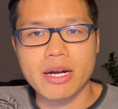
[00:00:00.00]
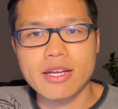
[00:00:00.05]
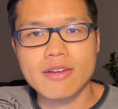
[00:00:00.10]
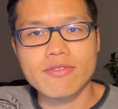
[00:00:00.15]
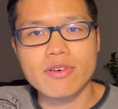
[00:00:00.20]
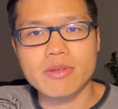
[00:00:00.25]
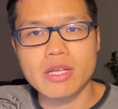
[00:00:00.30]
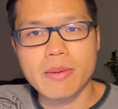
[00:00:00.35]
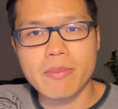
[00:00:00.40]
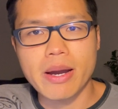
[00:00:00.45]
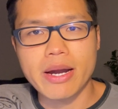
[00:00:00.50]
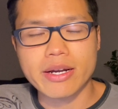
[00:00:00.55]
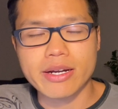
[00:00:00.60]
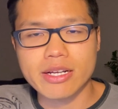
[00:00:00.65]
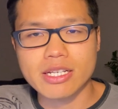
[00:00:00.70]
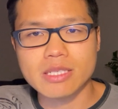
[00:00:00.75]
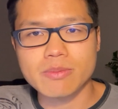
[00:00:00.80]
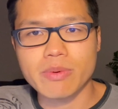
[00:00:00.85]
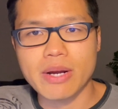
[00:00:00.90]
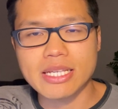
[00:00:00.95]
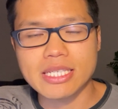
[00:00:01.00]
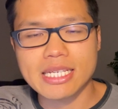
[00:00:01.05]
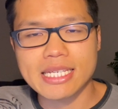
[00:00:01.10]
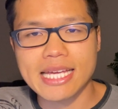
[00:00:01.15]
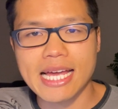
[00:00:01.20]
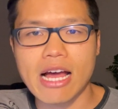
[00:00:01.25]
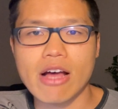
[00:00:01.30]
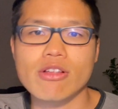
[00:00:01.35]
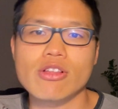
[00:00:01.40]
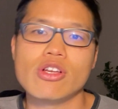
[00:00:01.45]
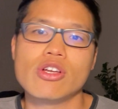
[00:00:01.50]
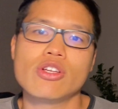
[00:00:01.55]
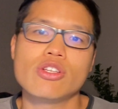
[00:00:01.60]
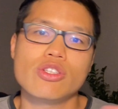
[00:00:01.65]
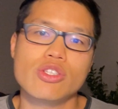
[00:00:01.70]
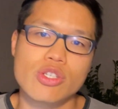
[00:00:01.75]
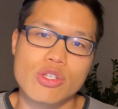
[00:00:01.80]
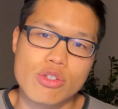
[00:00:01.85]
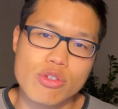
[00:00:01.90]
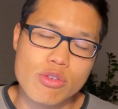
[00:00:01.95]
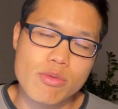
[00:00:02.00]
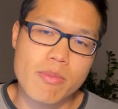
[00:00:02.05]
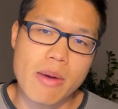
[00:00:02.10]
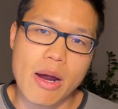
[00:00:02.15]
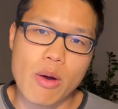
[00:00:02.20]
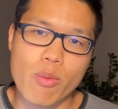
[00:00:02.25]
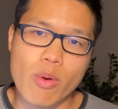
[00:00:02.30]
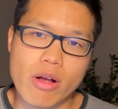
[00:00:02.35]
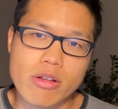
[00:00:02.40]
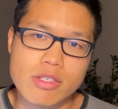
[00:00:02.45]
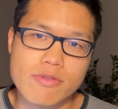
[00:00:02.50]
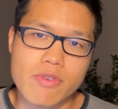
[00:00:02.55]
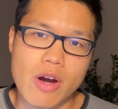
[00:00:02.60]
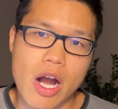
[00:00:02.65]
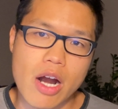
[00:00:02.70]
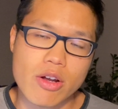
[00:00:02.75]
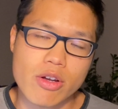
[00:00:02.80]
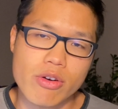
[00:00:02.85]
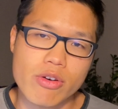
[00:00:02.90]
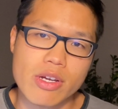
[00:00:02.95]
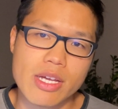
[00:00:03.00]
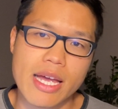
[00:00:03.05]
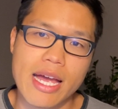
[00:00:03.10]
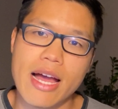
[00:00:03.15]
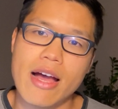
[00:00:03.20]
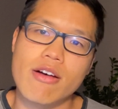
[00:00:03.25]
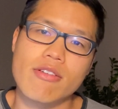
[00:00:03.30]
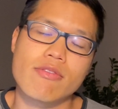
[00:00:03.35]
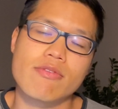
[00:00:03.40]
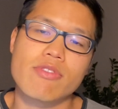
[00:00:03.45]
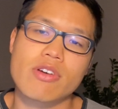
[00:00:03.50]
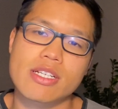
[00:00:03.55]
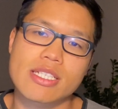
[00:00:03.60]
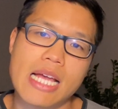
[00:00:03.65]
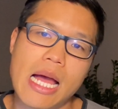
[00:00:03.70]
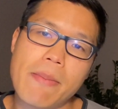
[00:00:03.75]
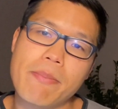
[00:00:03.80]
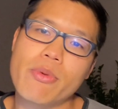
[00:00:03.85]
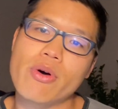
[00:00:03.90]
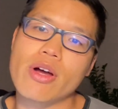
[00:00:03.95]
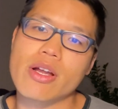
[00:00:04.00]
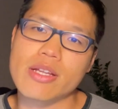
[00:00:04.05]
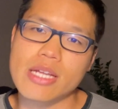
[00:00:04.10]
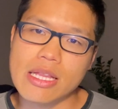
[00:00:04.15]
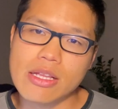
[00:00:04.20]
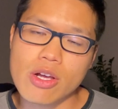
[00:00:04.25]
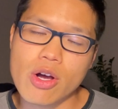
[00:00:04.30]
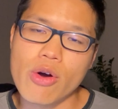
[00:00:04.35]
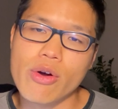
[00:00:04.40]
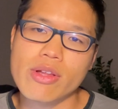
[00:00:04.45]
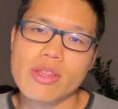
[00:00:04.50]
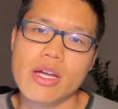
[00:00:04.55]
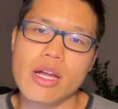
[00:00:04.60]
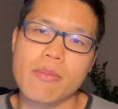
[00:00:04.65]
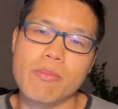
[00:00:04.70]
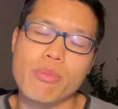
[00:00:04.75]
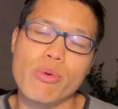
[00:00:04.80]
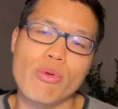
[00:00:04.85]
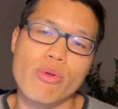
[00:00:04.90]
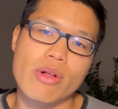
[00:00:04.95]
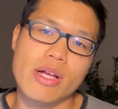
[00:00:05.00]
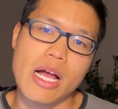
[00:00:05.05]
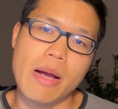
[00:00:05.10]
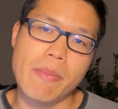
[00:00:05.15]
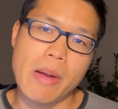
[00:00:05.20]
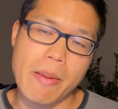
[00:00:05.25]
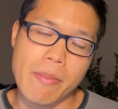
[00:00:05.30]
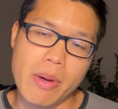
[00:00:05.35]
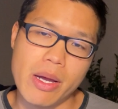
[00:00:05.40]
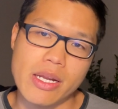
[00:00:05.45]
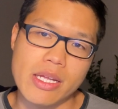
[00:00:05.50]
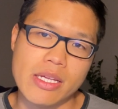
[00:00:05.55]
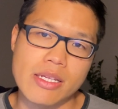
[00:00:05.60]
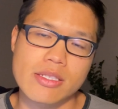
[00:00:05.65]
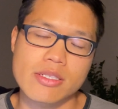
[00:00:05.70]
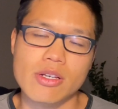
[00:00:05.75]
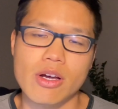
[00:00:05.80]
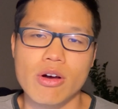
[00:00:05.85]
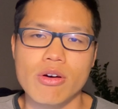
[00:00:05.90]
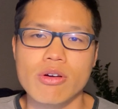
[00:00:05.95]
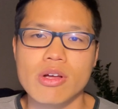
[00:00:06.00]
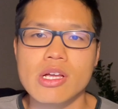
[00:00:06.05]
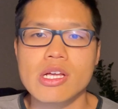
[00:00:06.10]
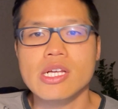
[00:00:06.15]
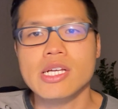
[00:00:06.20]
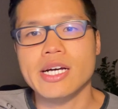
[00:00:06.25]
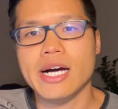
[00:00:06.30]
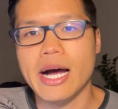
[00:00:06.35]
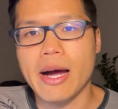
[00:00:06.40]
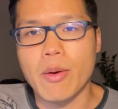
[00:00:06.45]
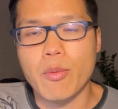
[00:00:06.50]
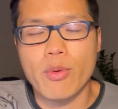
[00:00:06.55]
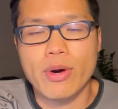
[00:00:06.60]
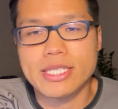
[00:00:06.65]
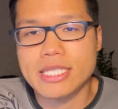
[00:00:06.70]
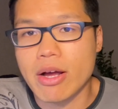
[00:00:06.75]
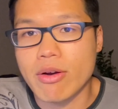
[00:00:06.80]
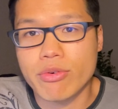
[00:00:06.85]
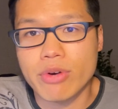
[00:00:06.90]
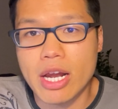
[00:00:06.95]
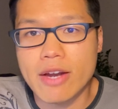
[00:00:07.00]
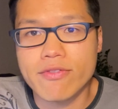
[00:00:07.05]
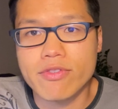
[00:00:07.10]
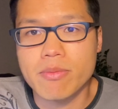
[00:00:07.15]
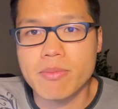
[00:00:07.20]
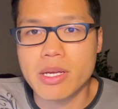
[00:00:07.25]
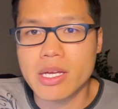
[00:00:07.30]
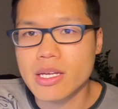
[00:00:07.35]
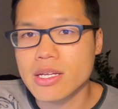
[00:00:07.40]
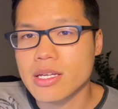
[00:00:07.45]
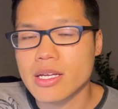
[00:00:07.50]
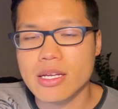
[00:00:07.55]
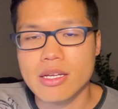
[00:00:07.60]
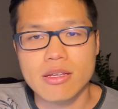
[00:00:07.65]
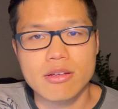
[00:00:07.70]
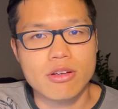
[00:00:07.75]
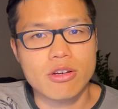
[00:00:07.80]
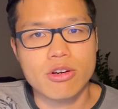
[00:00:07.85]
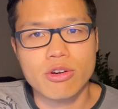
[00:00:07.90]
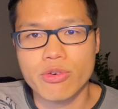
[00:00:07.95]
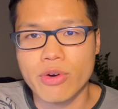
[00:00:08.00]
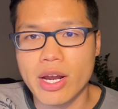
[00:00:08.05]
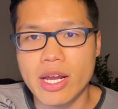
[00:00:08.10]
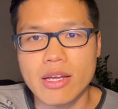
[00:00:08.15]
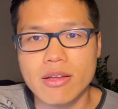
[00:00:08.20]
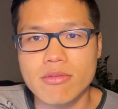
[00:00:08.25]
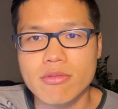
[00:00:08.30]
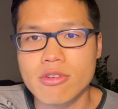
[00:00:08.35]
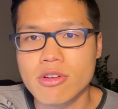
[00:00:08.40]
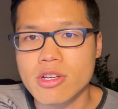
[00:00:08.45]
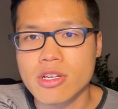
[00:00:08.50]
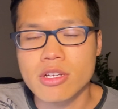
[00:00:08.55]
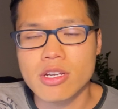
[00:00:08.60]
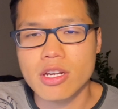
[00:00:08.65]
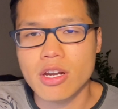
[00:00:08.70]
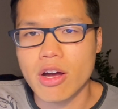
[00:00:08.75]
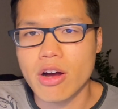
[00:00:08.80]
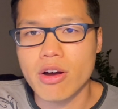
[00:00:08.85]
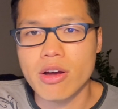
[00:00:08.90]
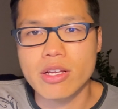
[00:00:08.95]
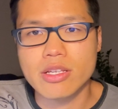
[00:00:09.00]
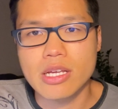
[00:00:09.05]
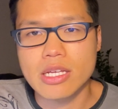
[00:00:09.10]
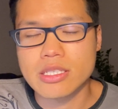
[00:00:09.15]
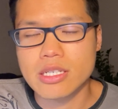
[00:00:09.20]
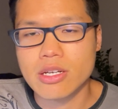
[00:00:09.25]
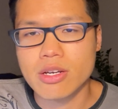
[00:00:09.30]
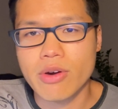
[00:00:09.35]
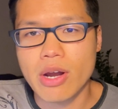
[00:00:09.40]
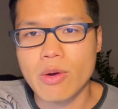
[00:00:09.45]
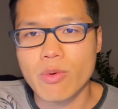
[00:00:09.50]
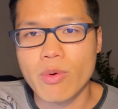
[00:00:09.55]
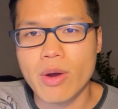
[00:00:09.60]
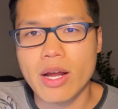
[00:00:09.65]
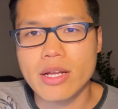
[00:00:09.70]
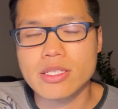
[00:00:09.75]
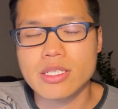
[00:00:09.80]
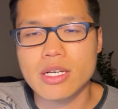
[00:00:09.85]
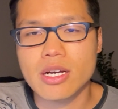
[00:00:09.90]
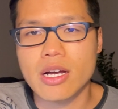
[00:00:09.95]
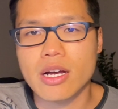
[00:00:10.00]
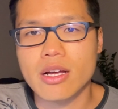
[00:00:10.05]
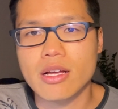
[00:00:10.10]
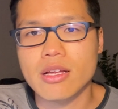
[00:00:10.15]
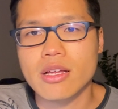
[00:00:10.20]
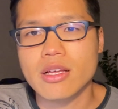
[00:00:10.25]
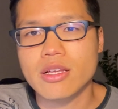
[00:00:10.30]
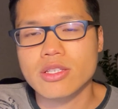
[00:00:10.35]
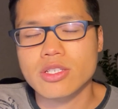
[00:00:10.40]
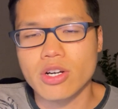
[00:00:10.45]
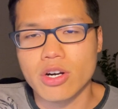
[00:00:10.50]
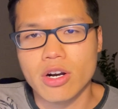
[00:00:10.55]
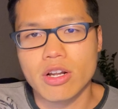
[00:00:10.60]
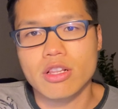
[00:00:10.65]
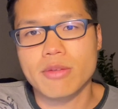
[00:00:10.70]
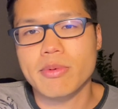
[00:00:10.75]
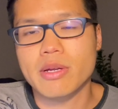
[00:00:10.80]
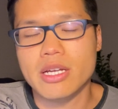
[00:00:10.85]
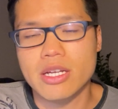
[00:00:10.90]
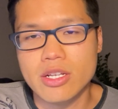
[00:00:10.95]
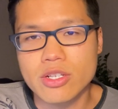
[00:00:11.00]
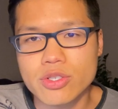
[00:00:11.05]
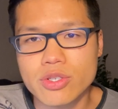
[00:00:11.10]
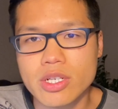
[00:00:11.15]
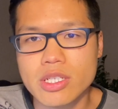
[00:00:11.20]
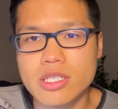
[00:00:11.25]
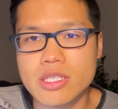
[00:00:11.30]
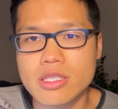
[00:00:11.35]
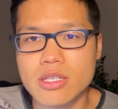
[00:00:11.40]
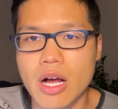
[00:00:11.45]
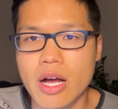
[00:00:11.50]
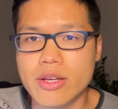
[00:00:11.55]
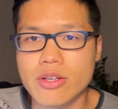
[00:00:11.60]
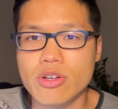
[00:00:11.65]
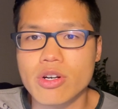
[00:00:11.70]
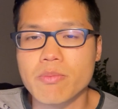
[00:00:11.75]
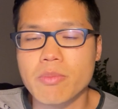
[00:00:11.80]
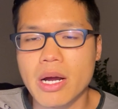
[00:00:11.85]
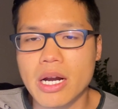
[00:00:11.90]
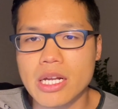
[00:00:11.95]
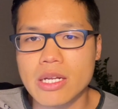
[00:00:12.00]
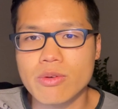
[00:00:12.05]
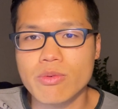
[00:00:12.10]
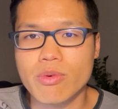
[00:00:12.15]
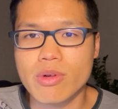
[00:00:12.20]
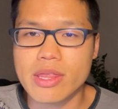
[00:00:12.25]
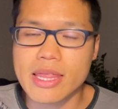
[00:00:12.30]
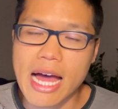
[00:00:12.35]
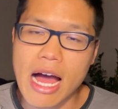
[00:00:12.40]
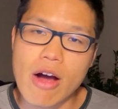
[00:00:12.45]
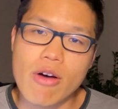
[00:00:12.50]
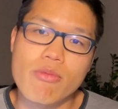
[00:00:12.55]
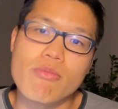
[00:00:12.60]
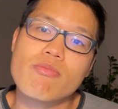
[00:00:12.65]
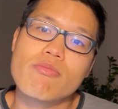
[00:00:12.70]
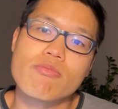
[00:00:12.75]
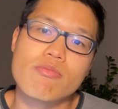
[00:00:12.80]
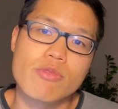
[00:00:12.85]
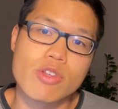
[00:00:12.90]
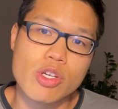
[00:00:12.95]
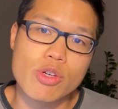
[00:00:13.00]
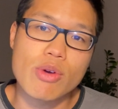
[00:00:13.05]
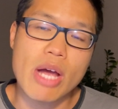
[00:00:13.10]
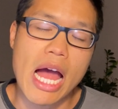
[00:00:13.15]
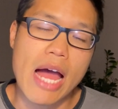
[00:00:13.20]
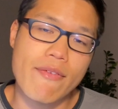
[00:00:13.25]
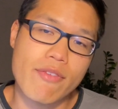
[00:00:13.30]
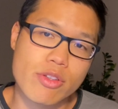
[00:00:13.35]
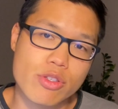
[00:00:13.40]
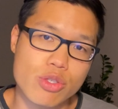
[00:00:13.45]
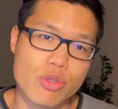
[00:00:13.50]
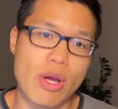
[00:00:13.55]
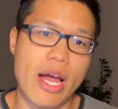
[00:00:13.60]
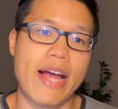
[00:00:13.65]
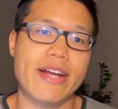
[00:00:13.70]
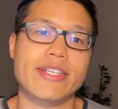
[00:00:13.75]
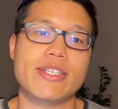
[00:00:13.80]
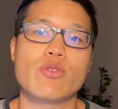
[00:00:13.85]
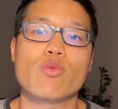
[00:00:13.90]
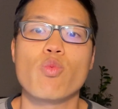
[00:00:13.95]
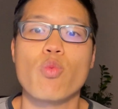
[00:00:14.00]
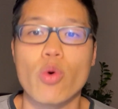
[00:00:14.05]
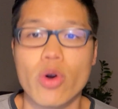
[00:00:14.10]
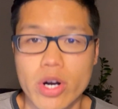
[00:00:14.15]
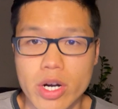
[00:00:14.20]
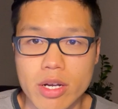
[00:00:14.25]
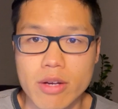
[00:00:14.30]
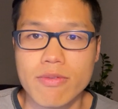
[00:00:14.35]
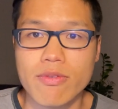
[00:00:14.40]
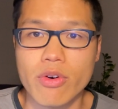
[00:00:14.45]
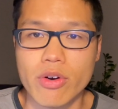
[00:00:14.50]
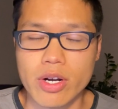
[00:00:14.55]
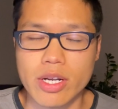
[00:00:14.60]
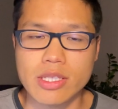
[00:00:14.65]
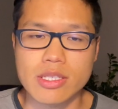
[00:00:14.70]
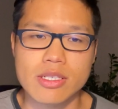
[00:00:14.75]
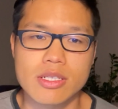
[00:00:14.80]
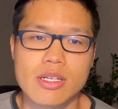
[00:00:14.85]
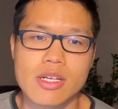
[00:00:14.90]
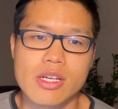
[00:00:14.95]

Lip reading: from the American Express account to my Wells Fargo account, for example, and then going there and pulling out my money. So works out great for me. Great, it's a great way to earn a little bit of interest on your money without you having to actually work for it.